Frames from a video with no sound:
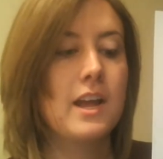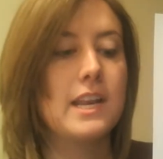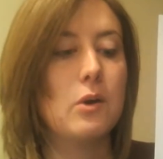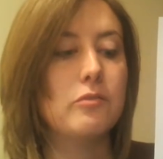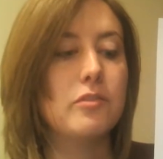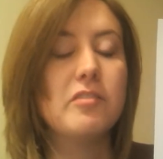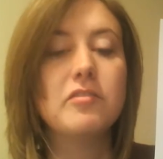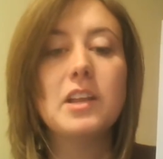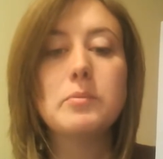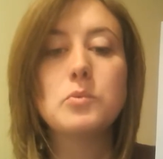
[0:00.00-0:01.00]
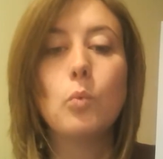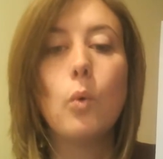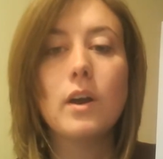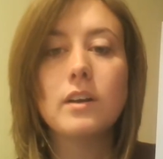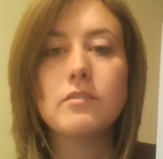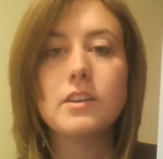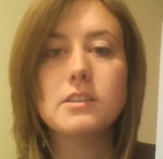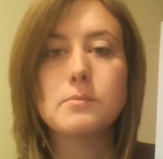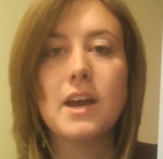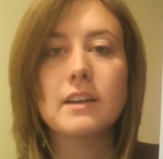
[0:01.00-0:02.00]
Now if we flipped one of
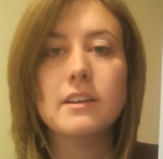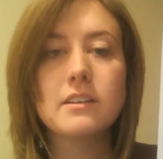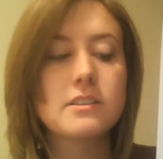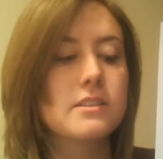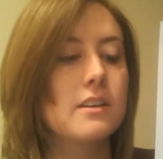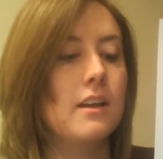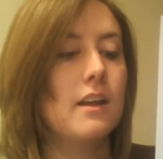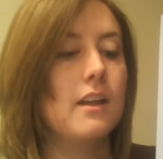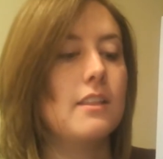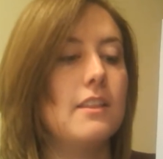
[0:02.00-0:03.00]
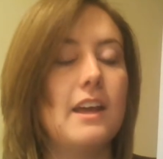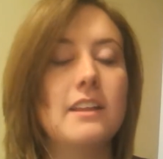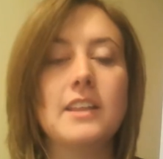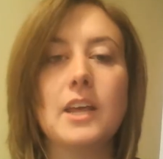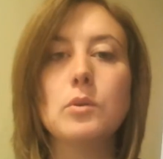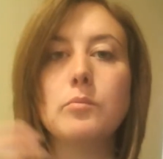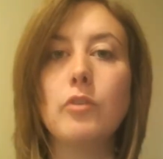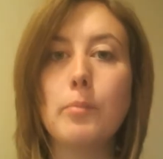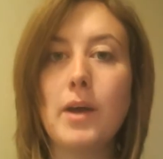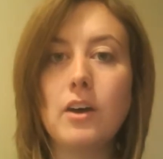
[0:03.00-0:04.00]
these magnets, then they would
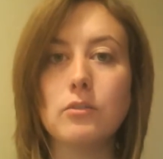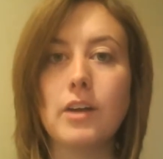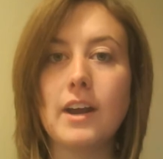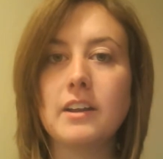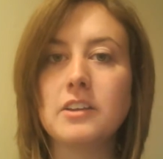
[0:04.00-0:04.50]
repel, right?